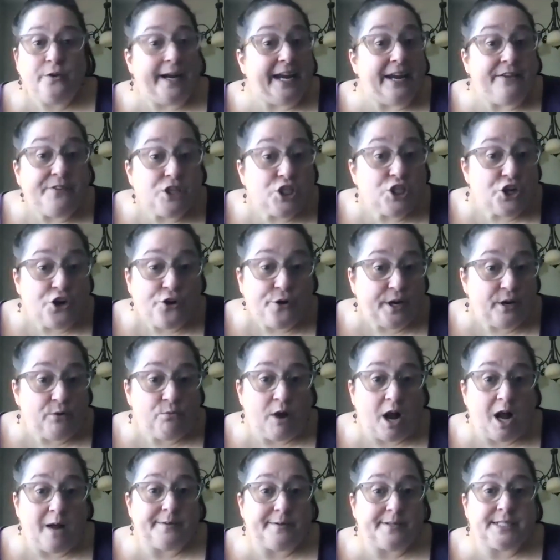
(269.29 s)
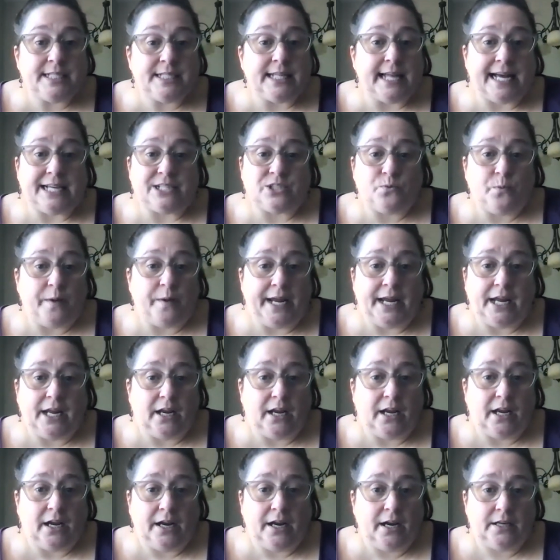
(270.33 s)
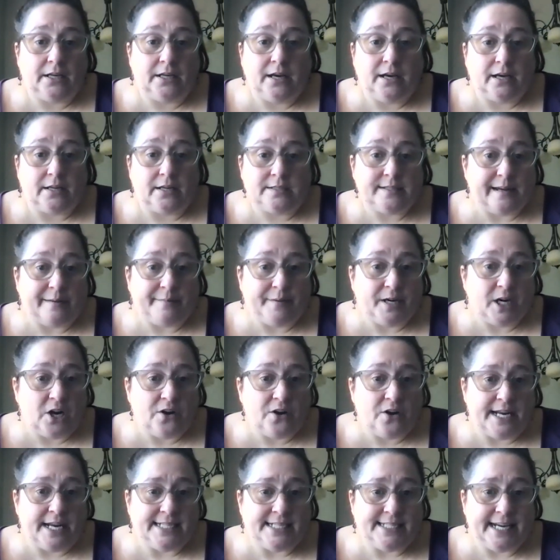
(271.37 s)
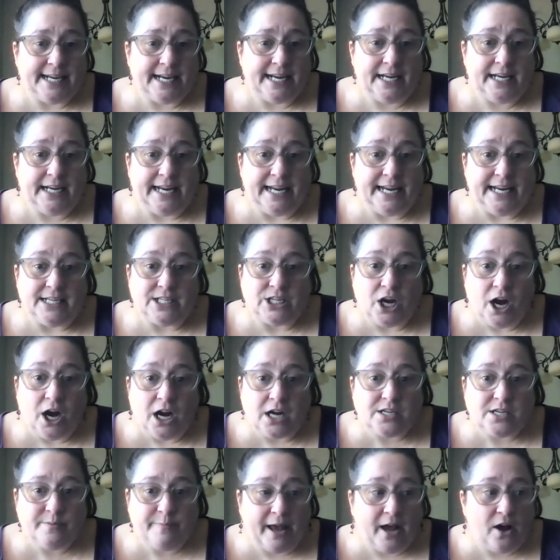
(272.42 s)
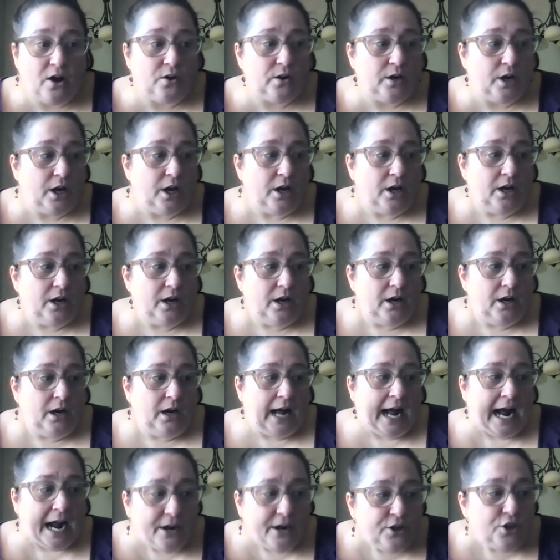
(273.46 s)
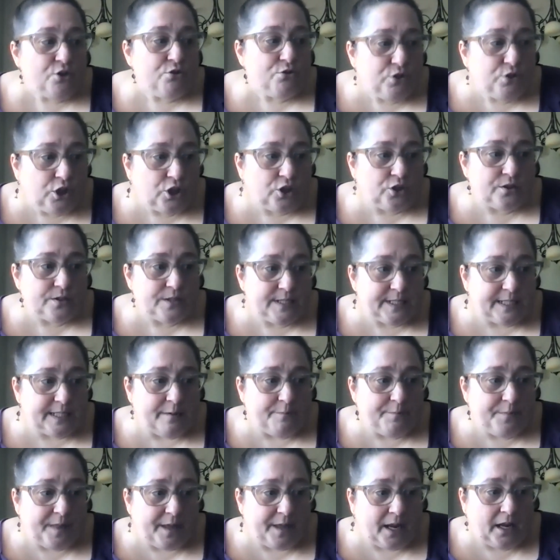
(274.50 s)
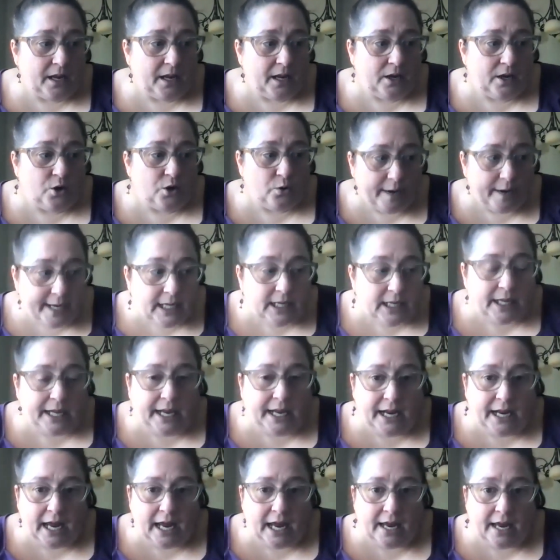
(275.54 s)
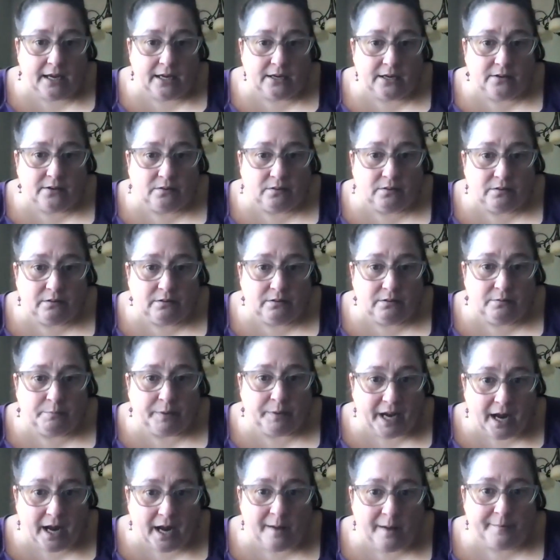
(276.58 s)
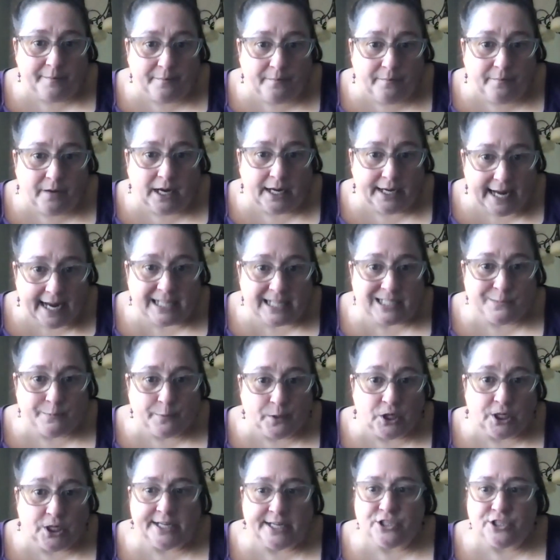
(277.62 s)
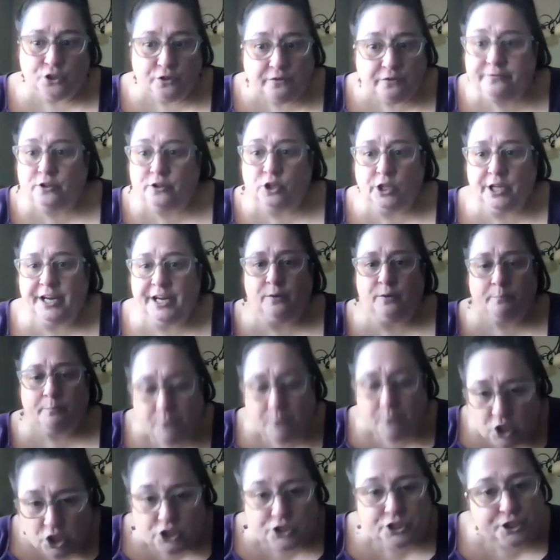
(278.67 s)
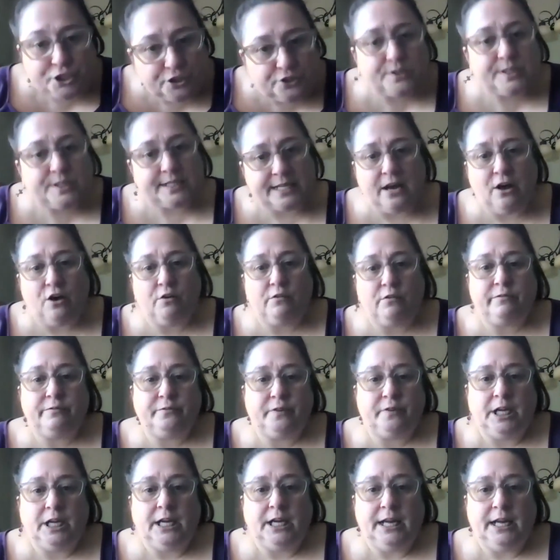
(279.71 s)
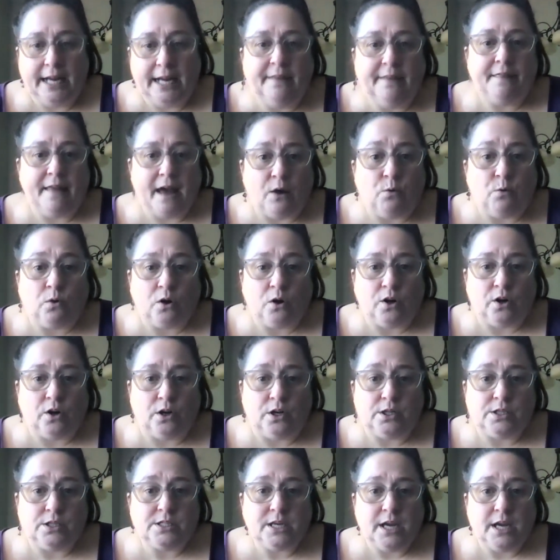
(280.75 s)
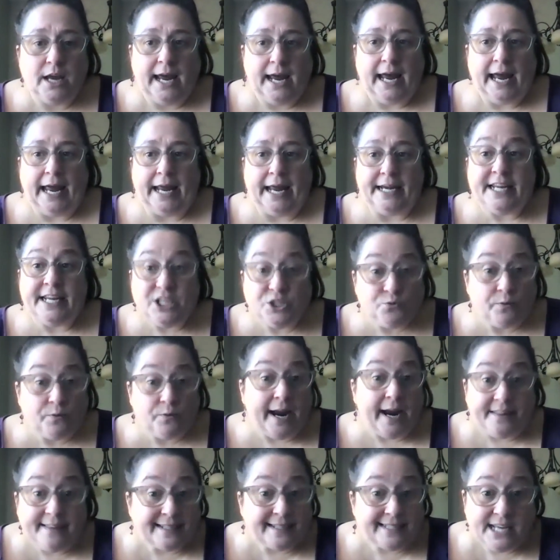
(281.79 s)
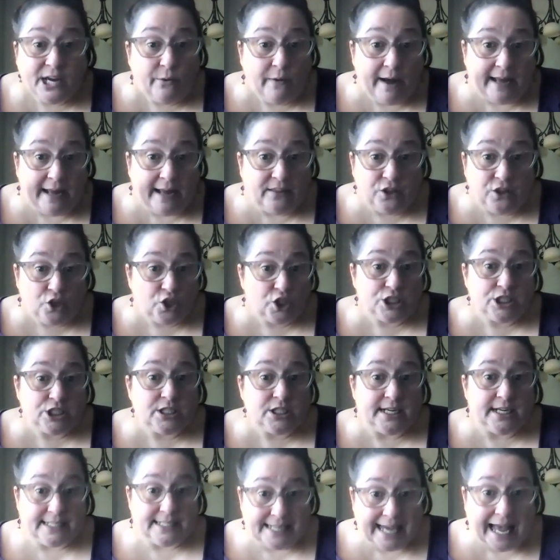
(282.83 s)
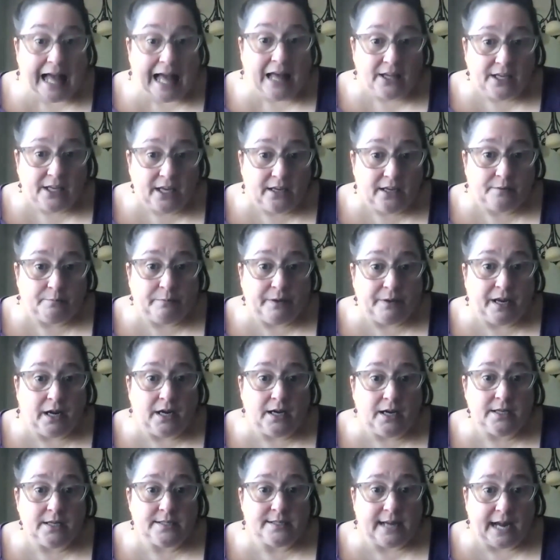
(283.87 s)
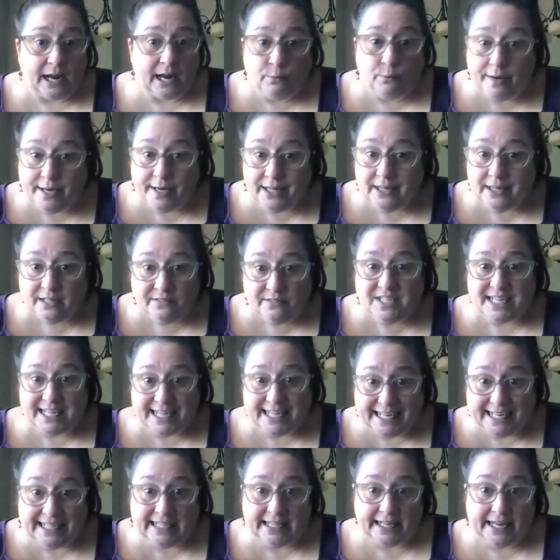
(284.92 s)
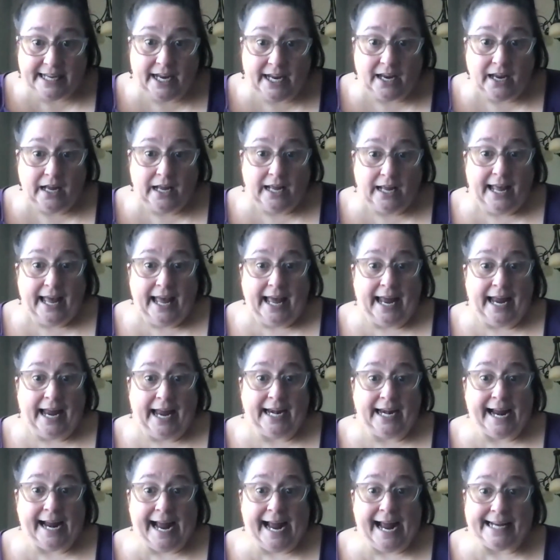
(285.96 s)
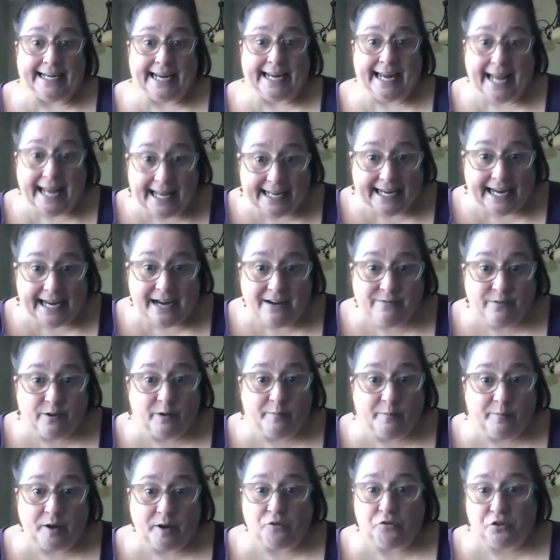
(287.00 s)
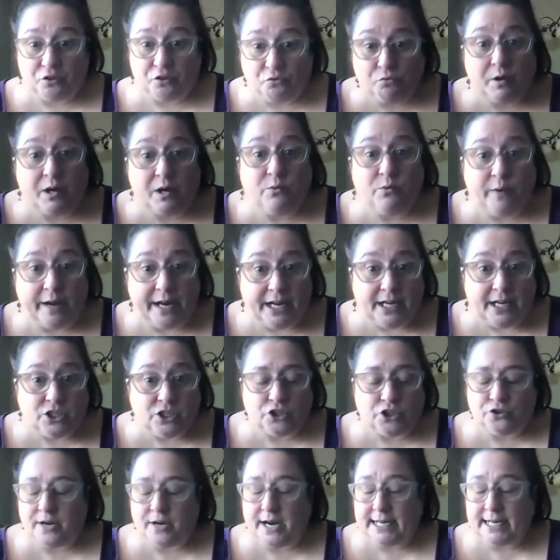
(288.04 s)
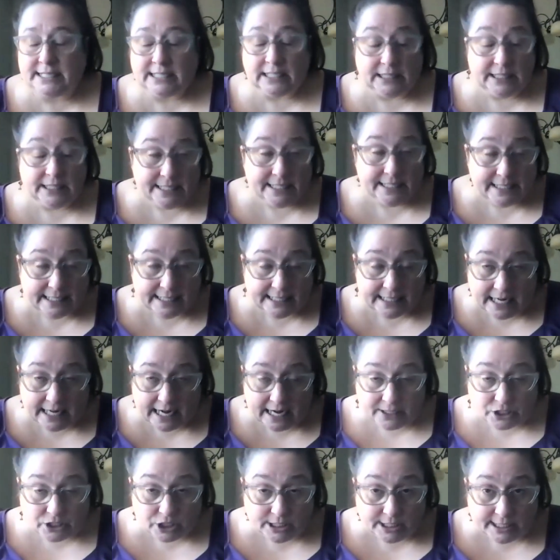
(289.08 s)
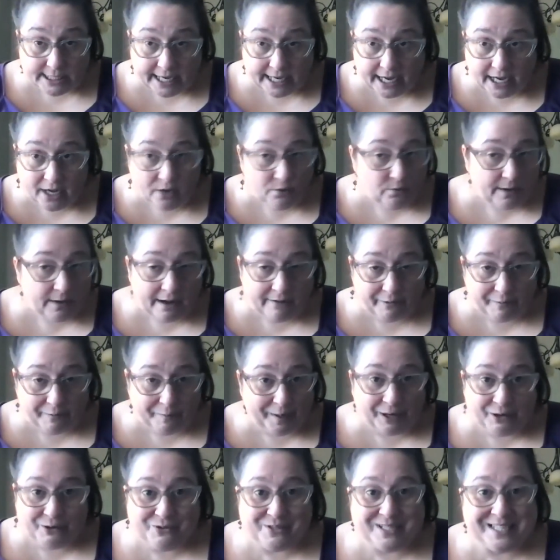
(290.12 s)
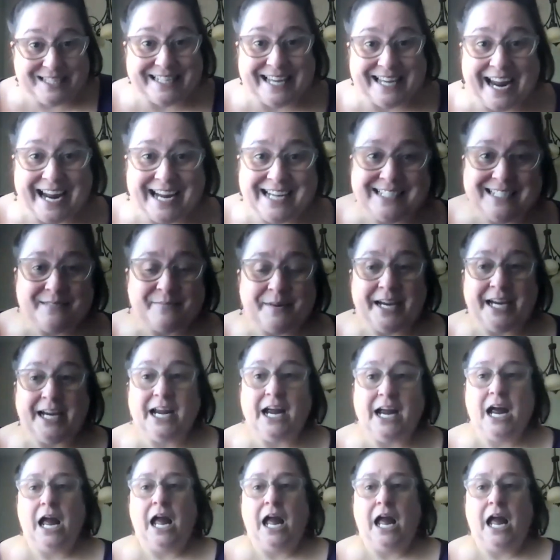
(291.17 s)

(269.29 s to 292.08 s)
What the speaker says: Even Tony Robbins last week in a seminar they did, he talked about how do you learn something quickly and become an expert is you fully immerse yourself in that world. And he's right. That's how I learned Italian, because I went and lived in Italy and I had a headache for about 3 weeks trying to listen and understand what everybody was saying to me.